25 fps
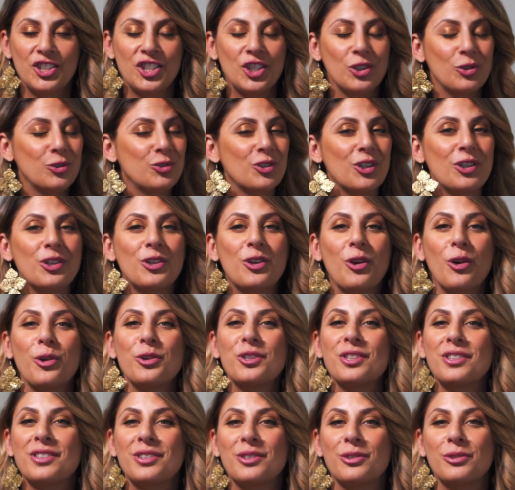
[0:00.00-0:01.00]
Children
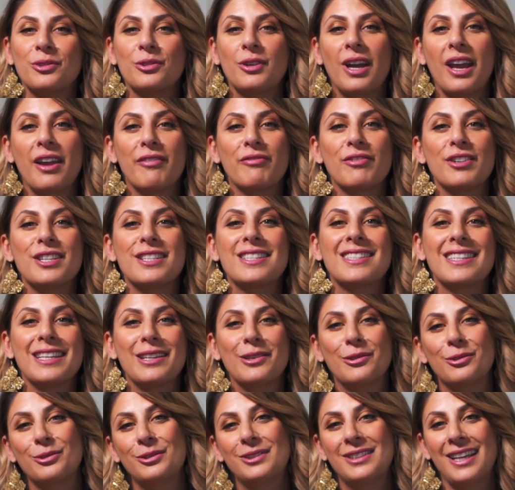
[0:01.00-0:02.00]
go to school every
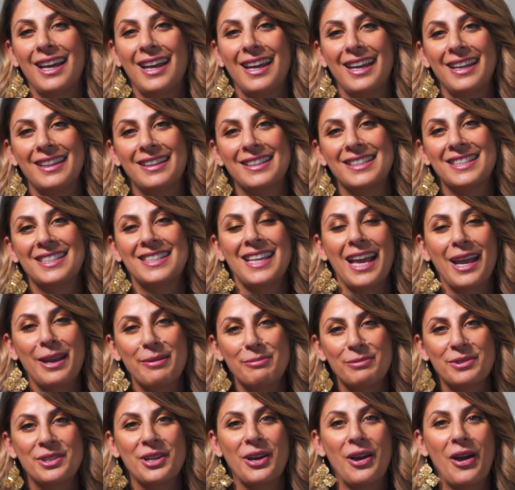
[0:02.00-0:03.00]
single day at the
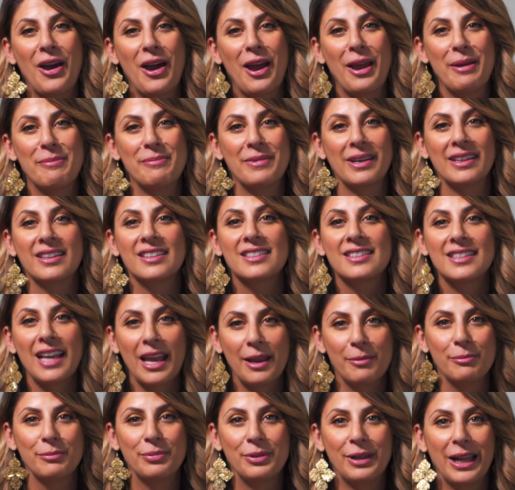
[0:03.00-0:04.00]
same time, at the
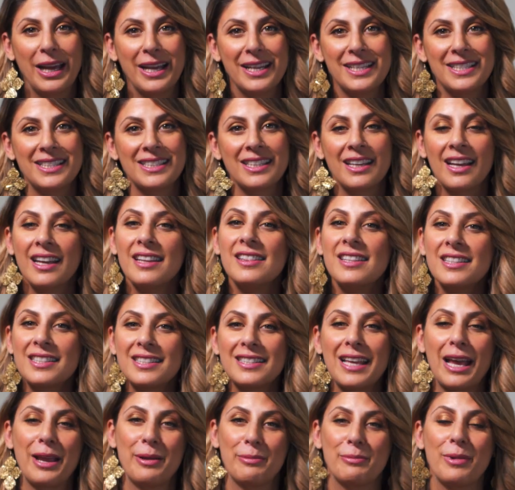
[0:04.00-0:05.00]
same place, in the
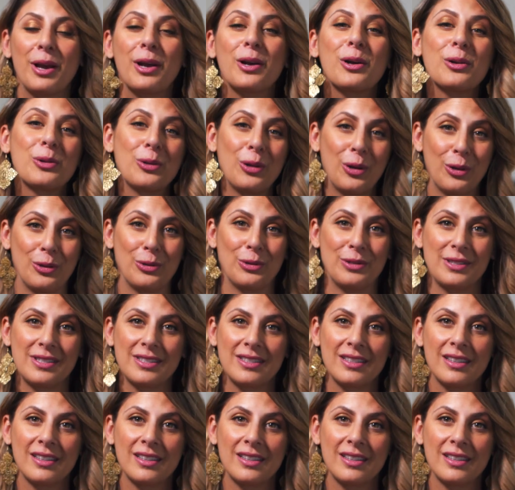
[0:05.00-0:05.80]
same clothes.